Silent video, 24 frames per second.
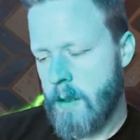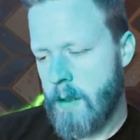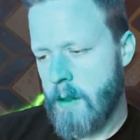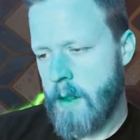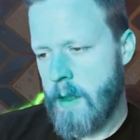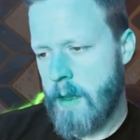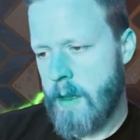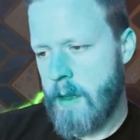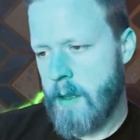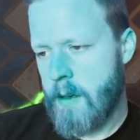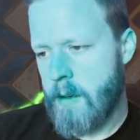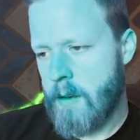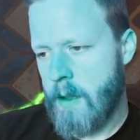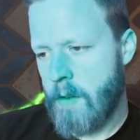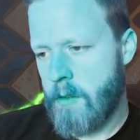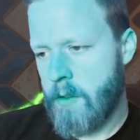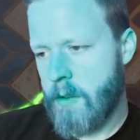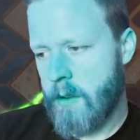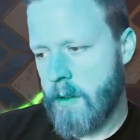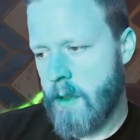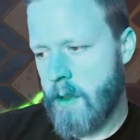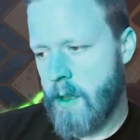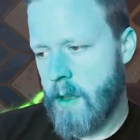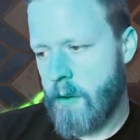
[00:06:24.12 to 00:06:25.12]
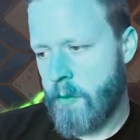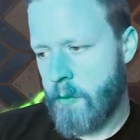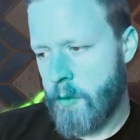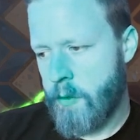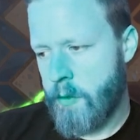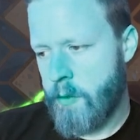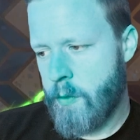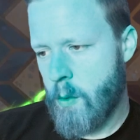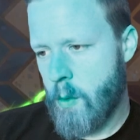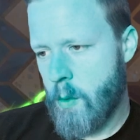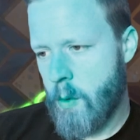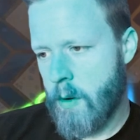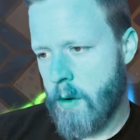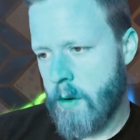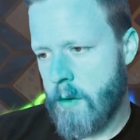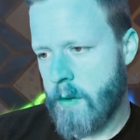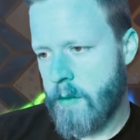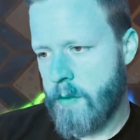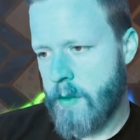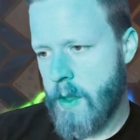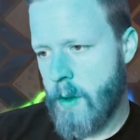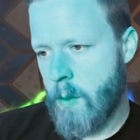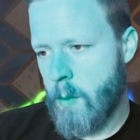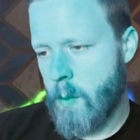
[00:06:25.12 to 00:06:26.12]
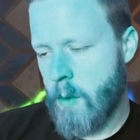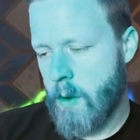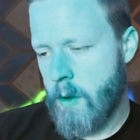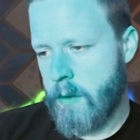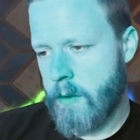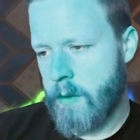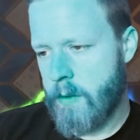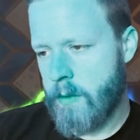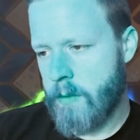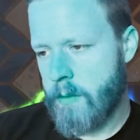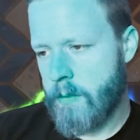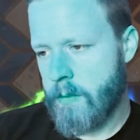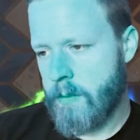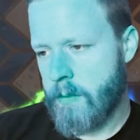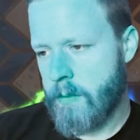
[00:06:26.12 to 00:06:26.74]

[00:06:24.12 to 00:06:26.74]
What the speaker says: They can definitely hit for 4 if they want.